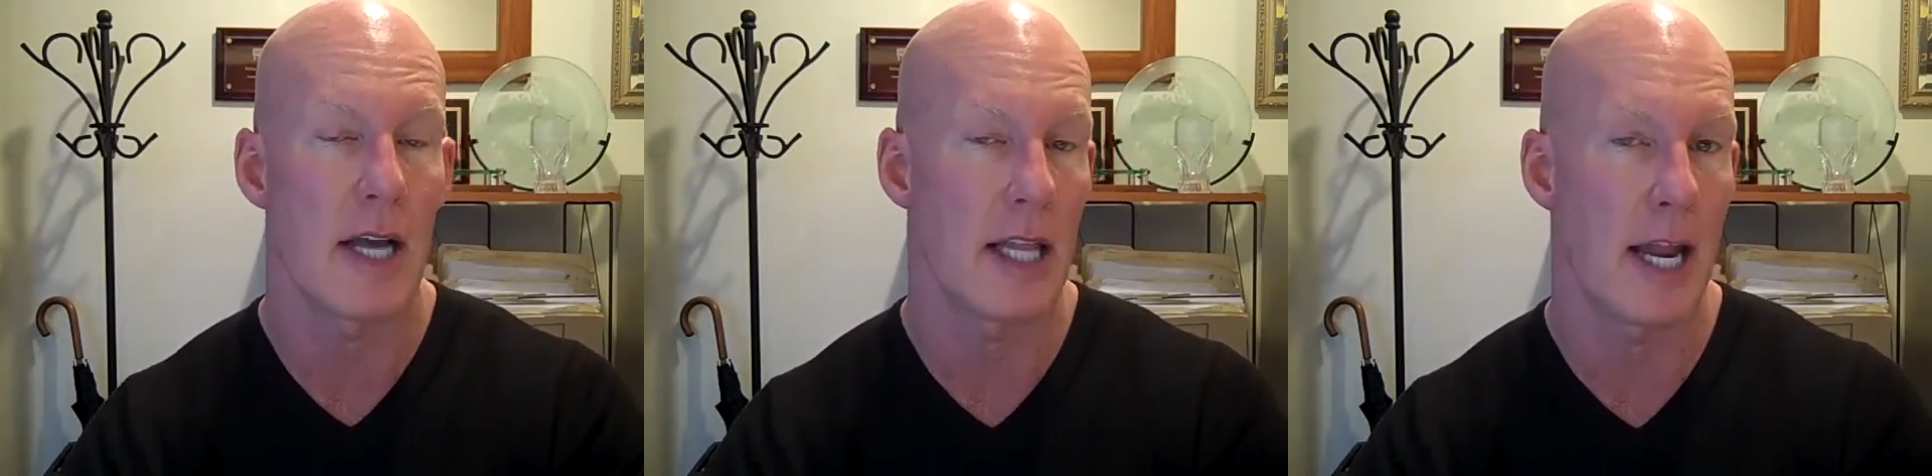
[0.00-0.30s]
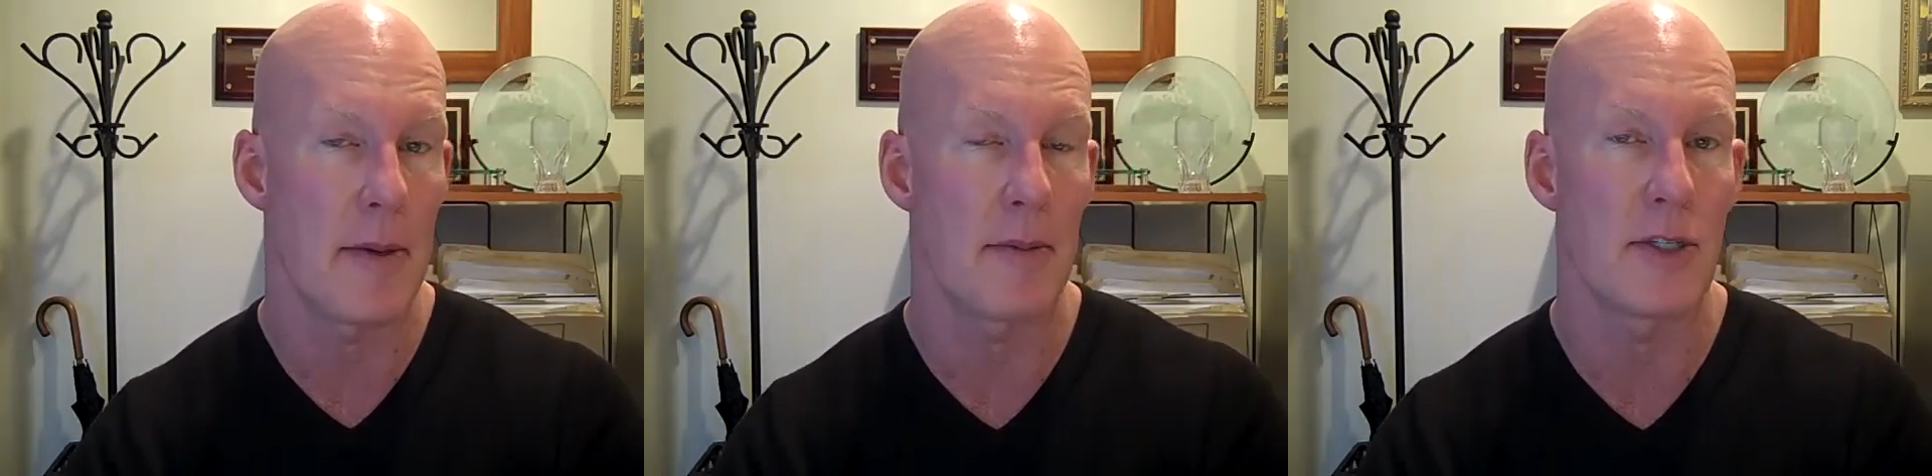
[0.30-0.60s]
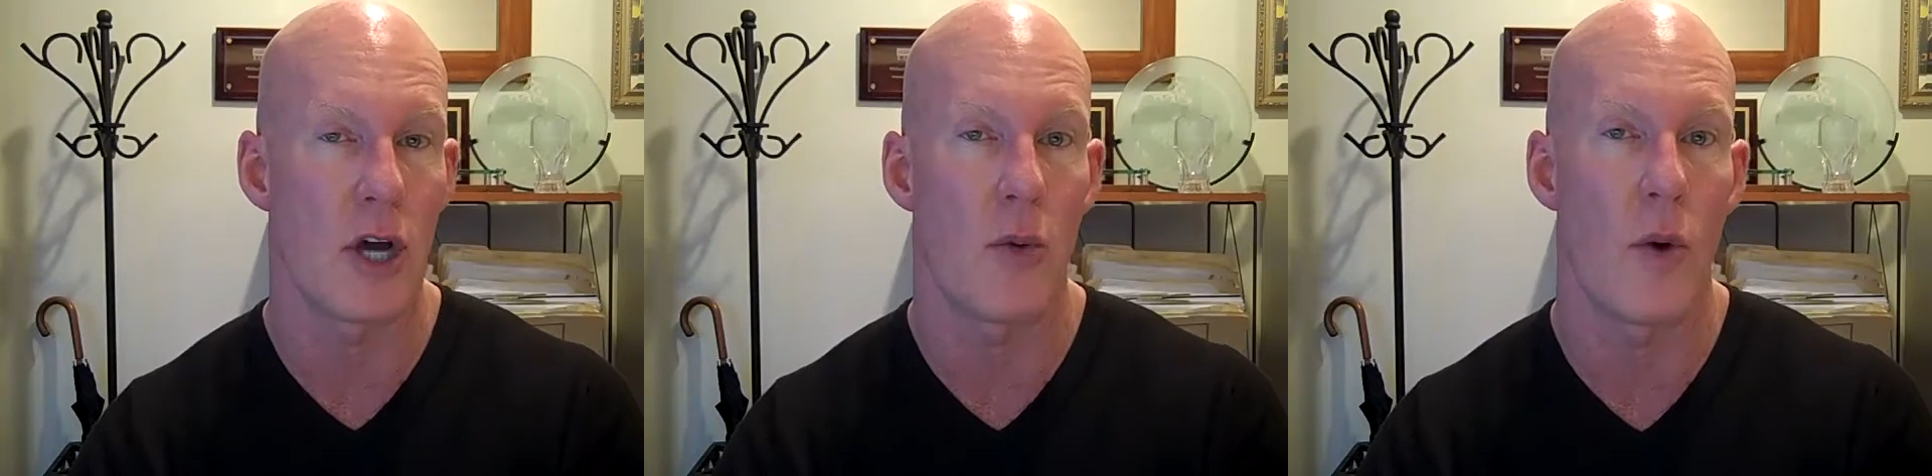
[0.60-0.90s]
A lot of people
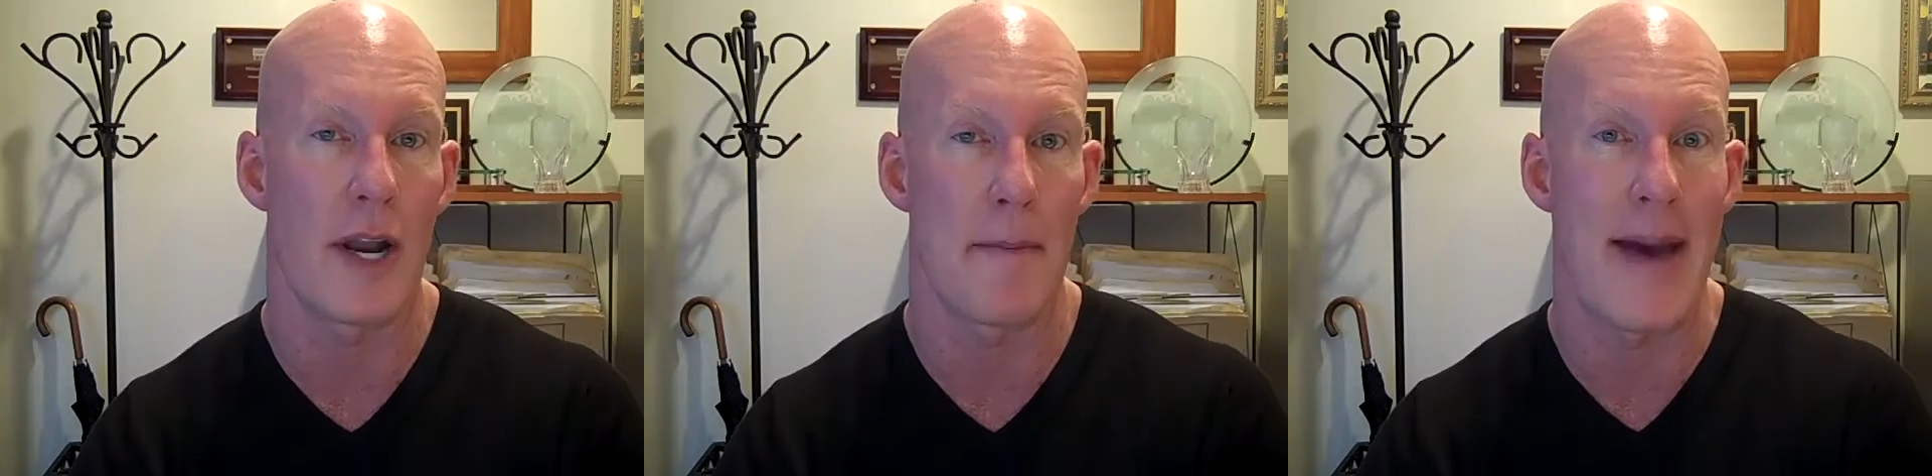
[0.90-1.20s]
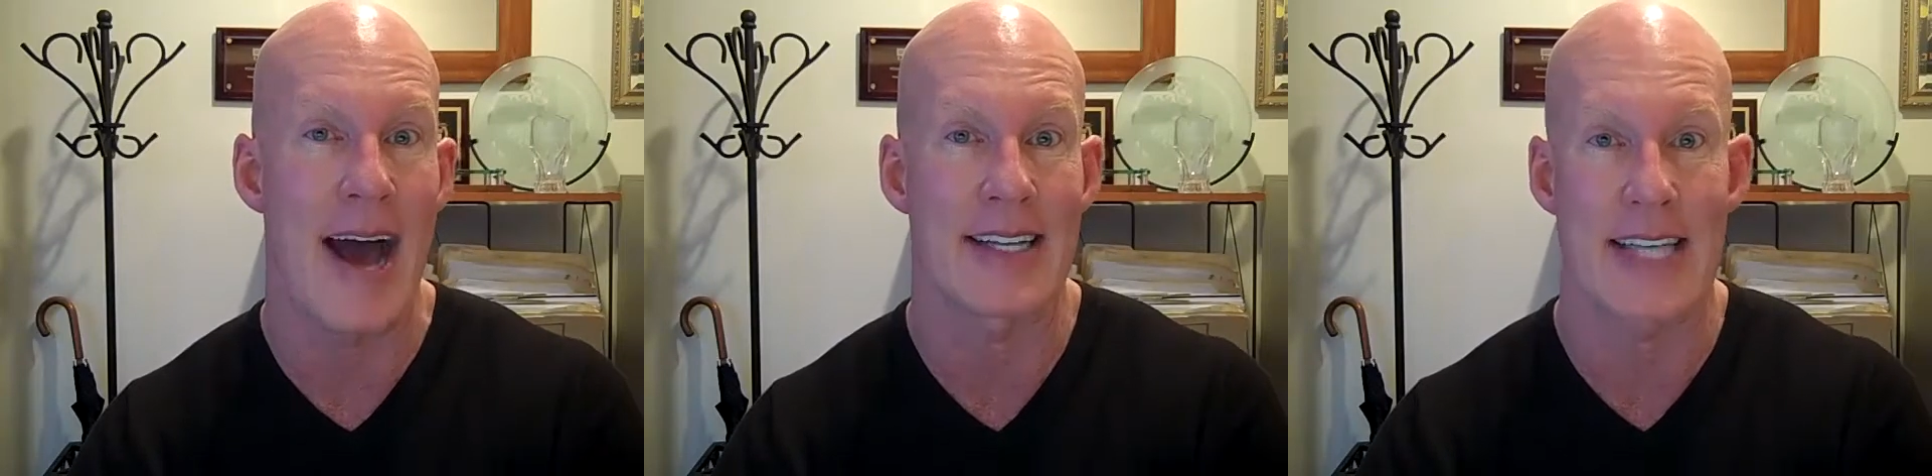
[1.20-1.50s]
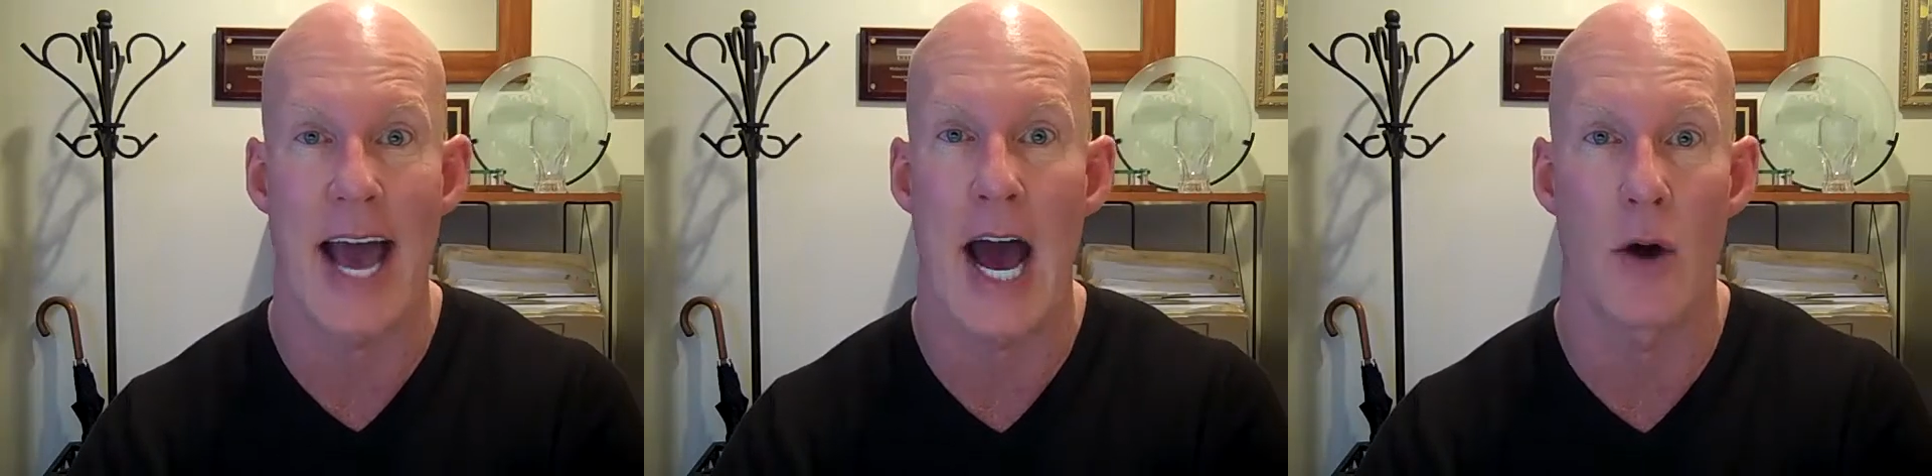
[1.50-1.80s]
don't want to
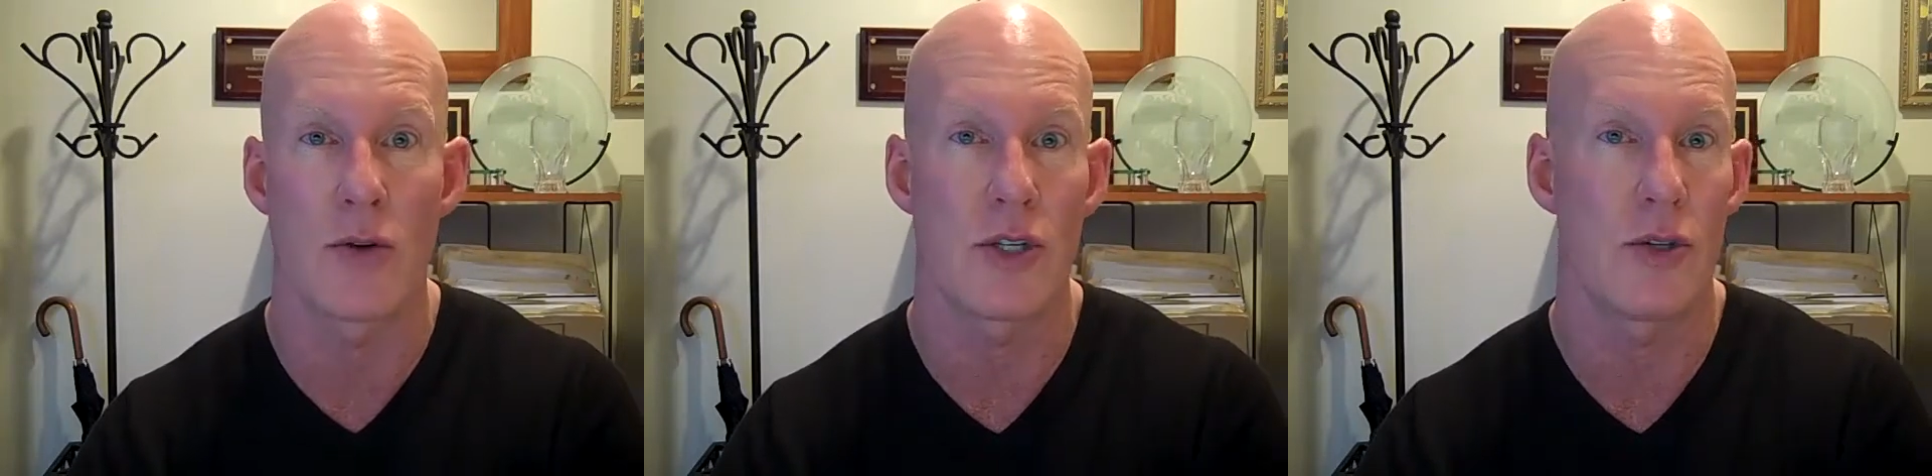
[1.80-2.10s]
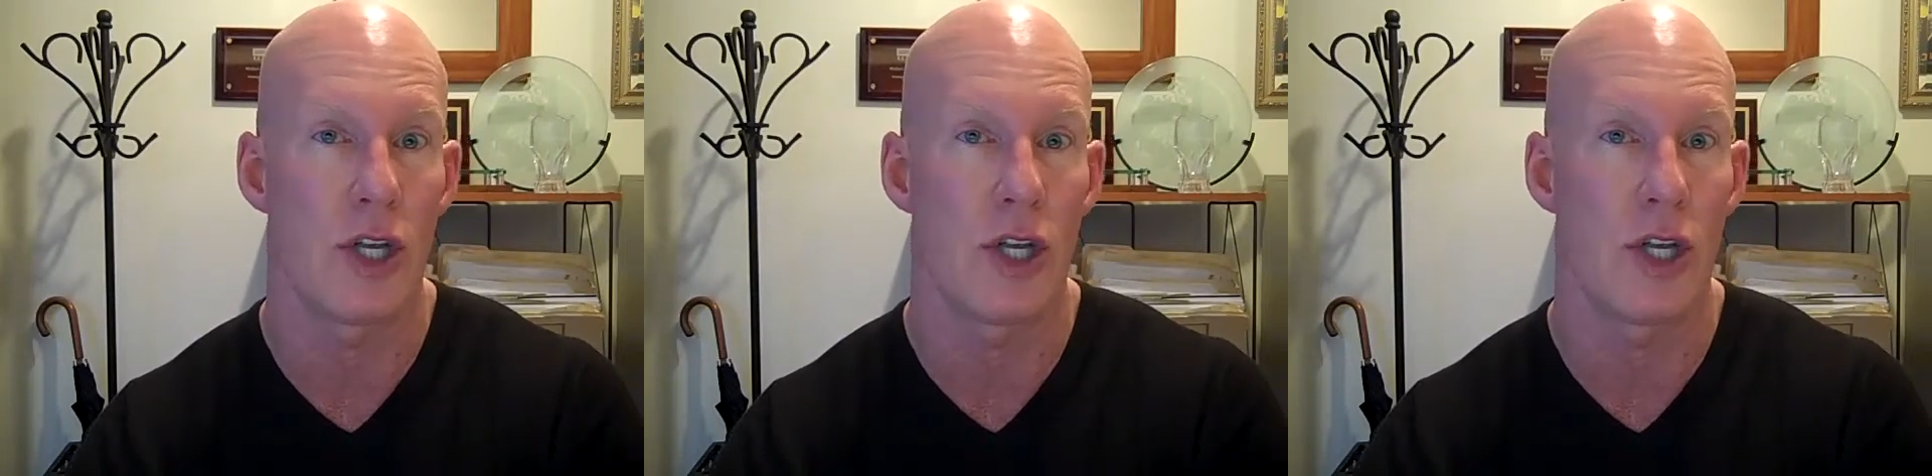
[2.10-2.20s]
max out,